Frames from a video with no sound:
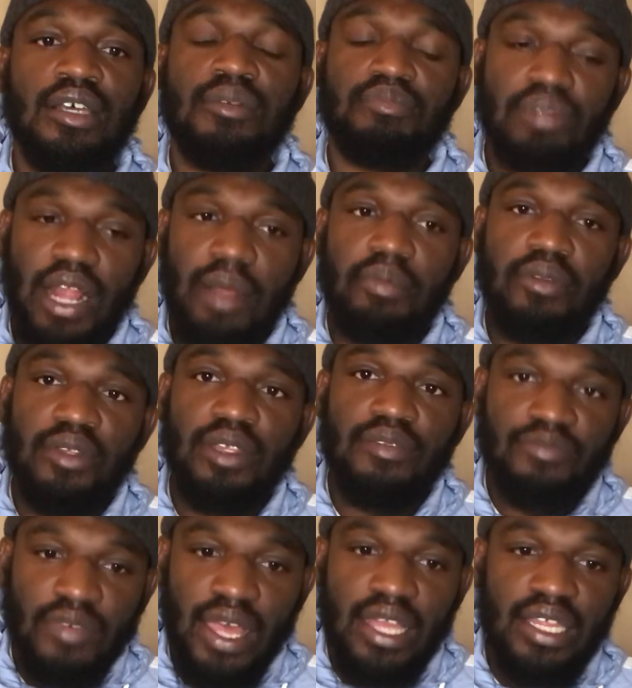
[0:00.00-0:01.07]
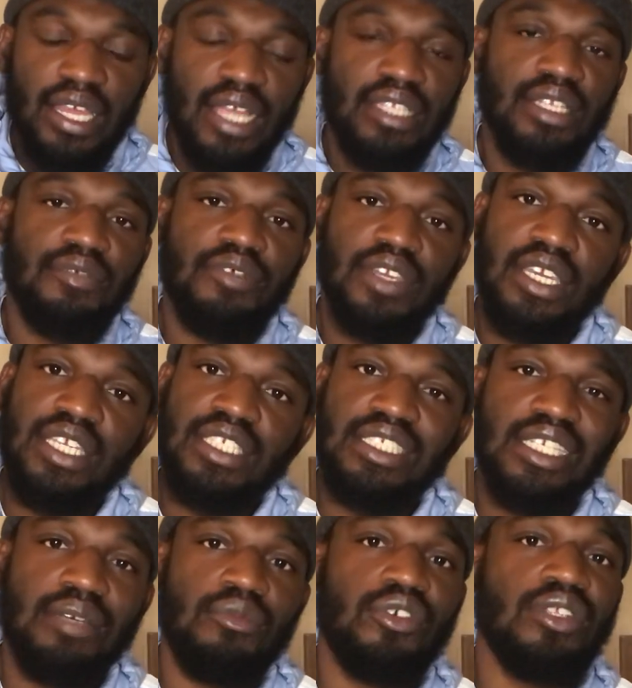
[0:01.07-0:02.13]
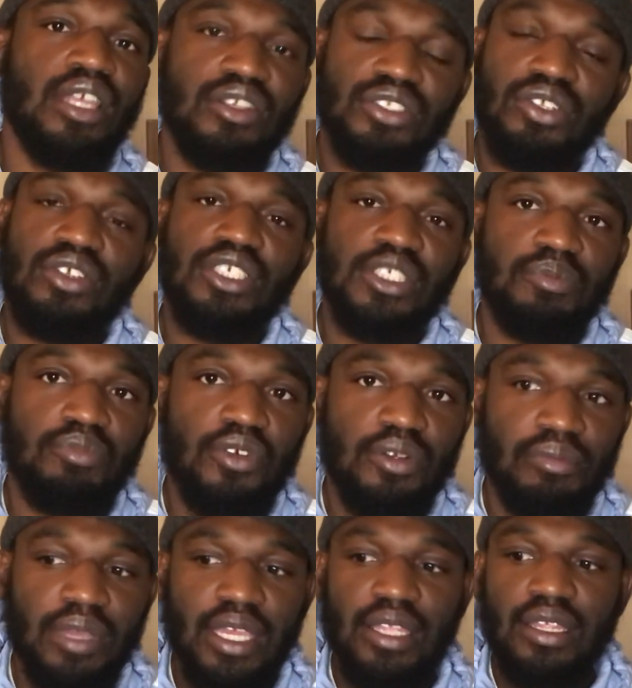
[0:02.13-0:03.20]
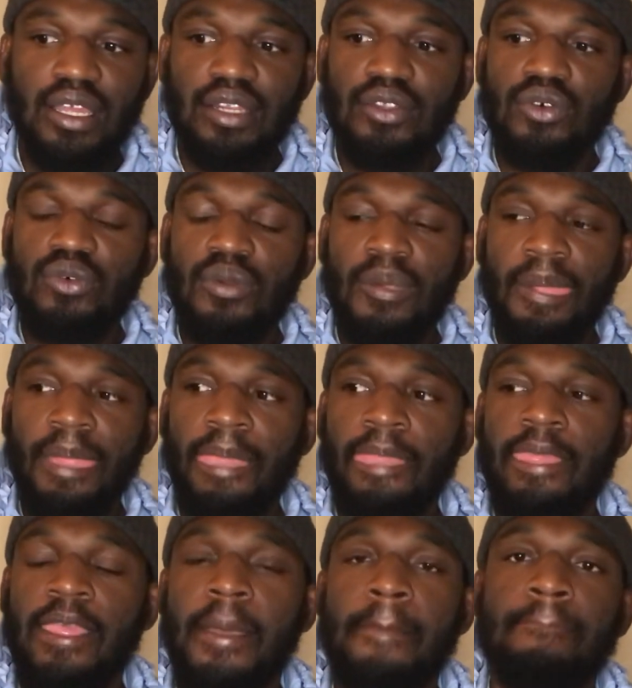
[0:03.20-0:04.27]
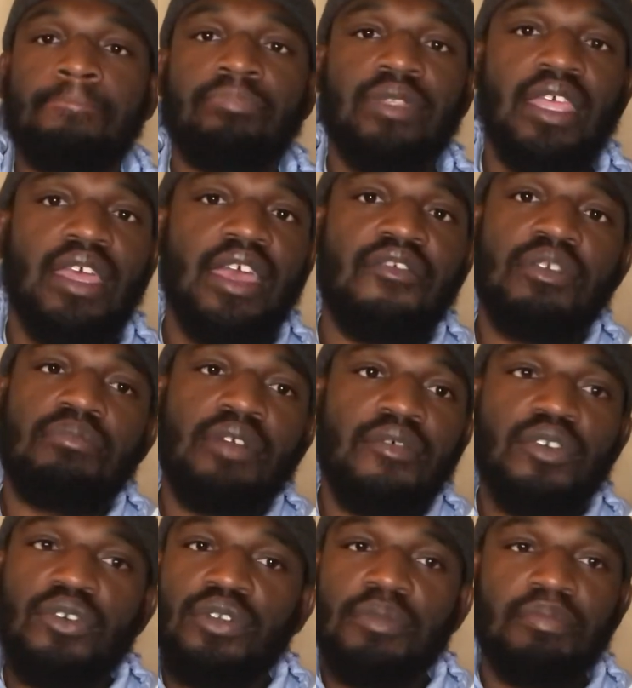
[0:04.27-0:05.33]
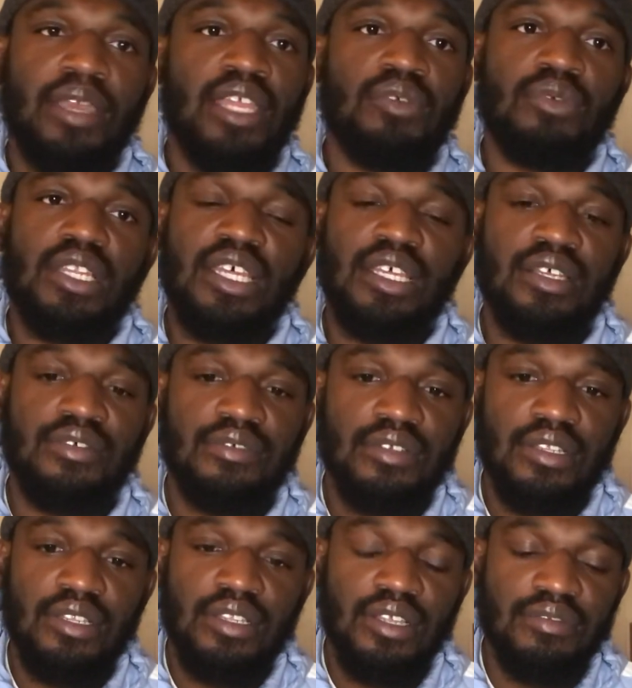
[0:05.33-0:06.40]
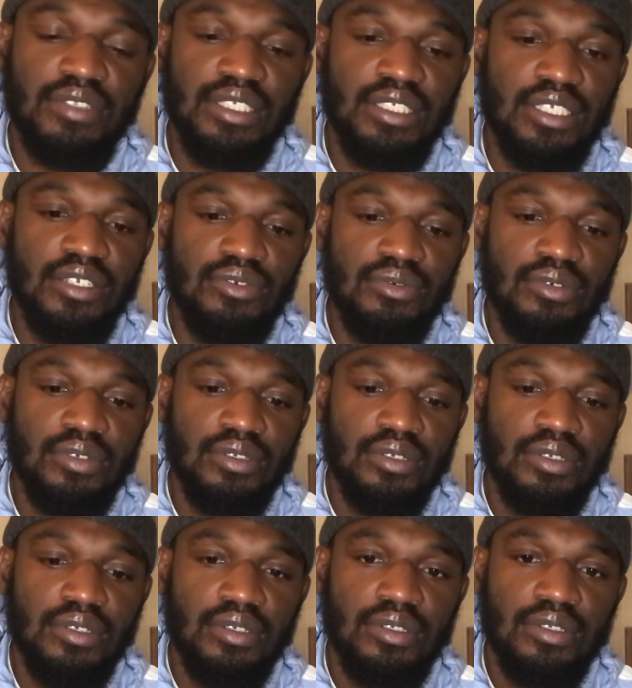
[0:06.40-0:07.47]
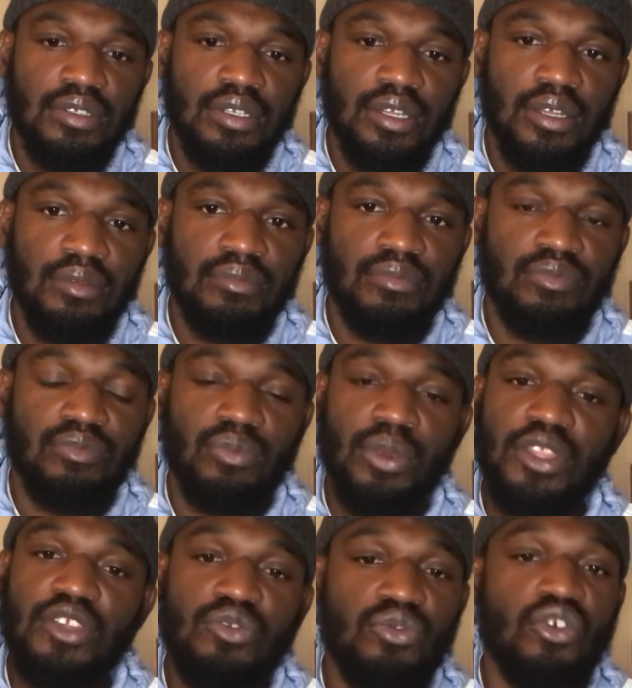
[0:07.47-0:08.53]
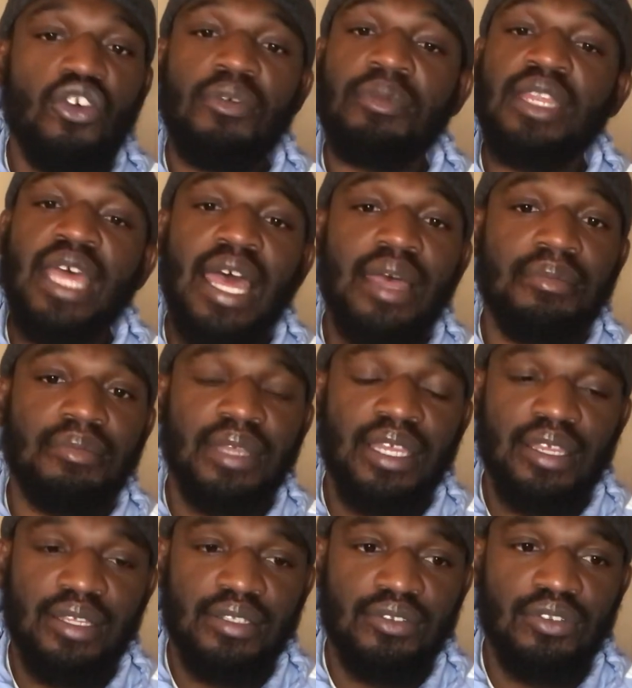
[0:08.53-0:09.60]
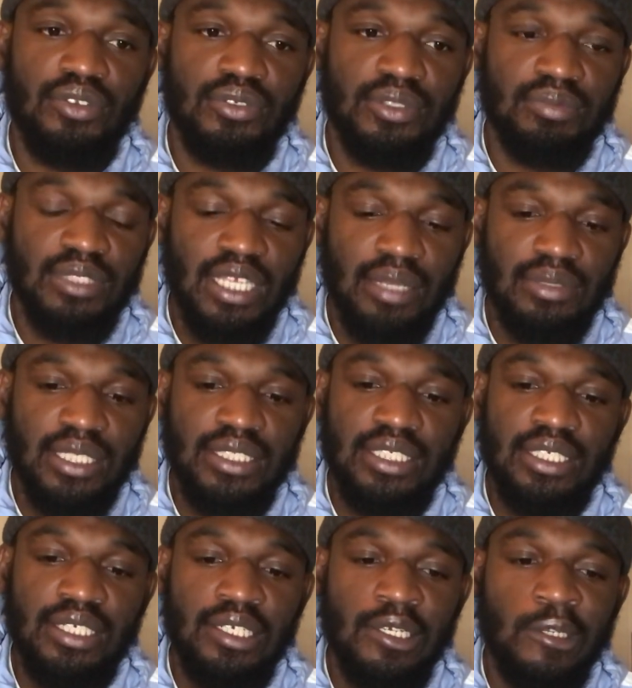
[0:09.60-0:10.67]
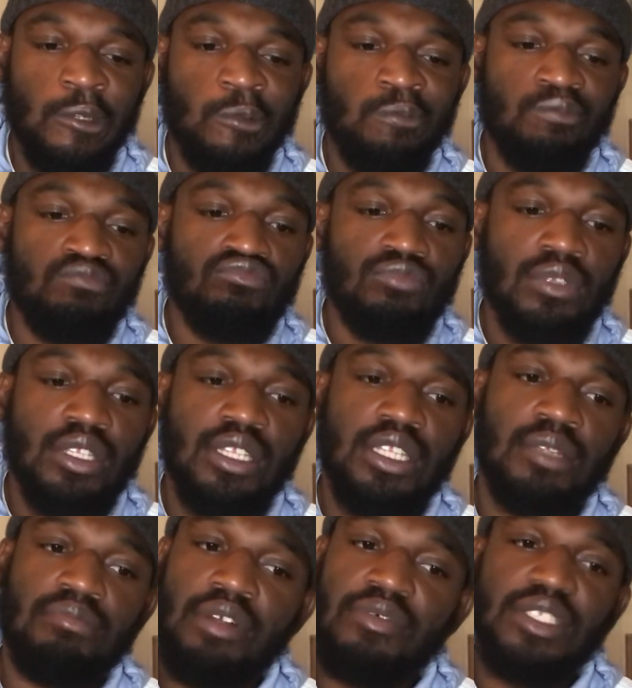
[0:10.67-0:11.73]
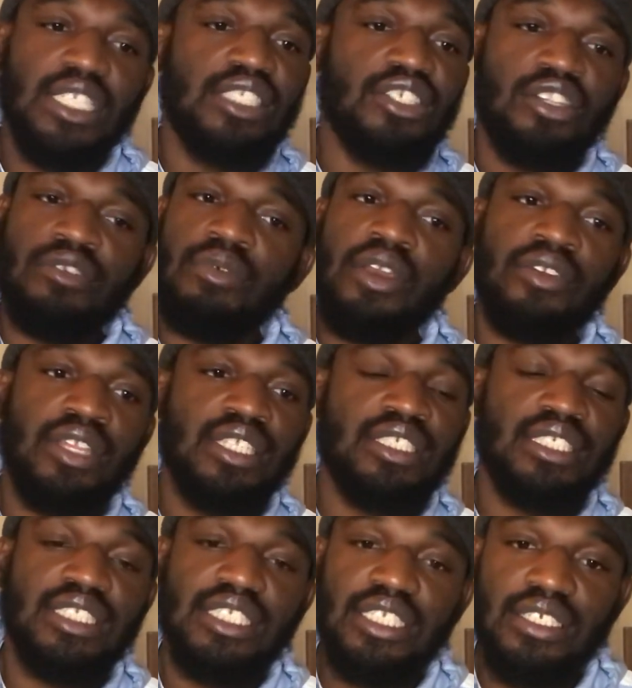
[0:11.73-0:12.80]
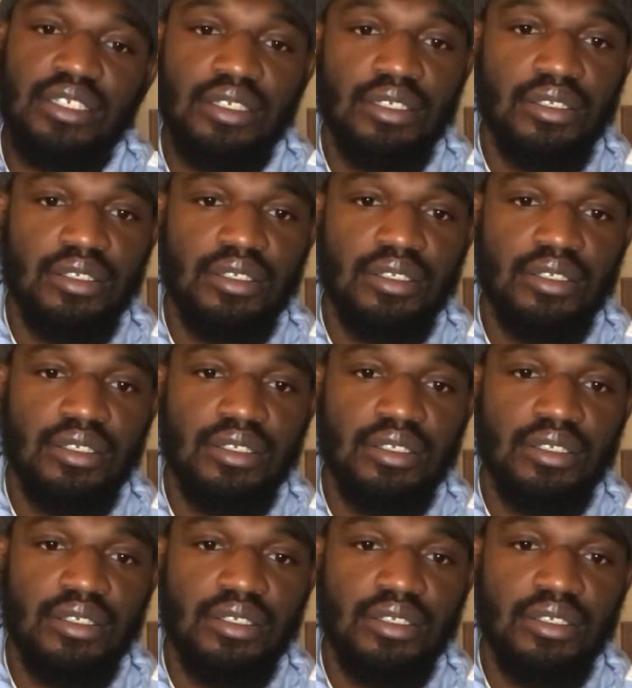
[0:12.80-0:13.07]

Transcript: proper and valid identification. Come on down, show your support, man. I know every brother on the panel would love to see you, whether you know them or not, man. You know, sometimes I see the brothers, they turn around, they just see